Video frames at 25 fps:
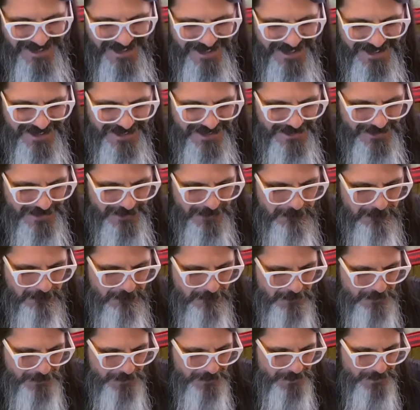um,
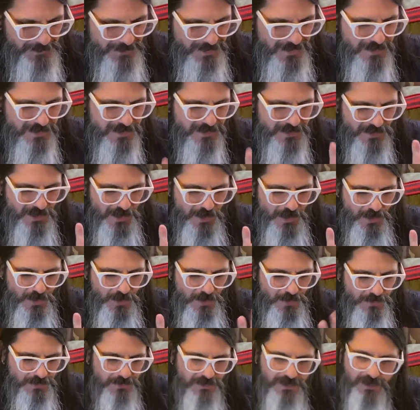
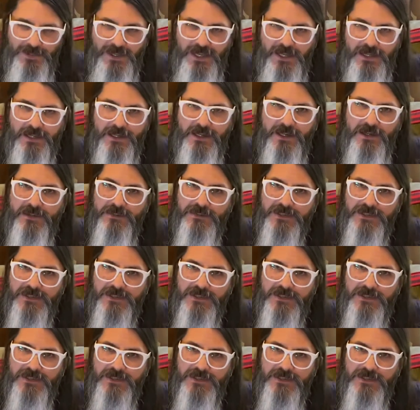so the pick of